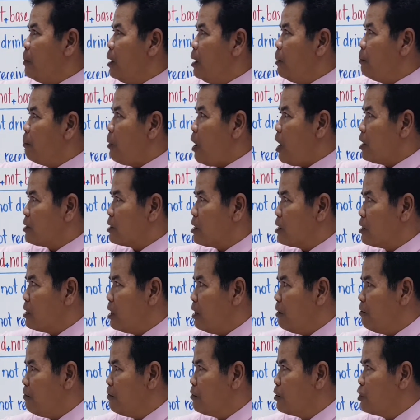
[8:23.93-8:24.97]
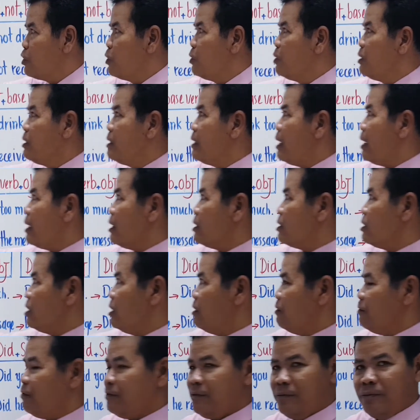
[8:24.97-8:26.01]
positive to
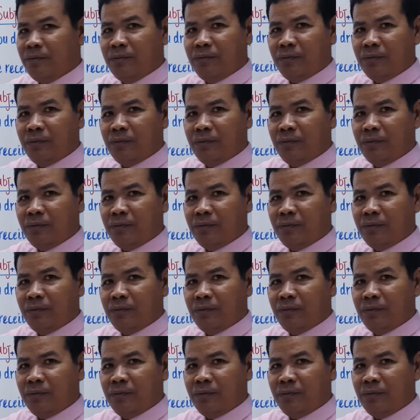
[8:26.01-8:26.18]
negative,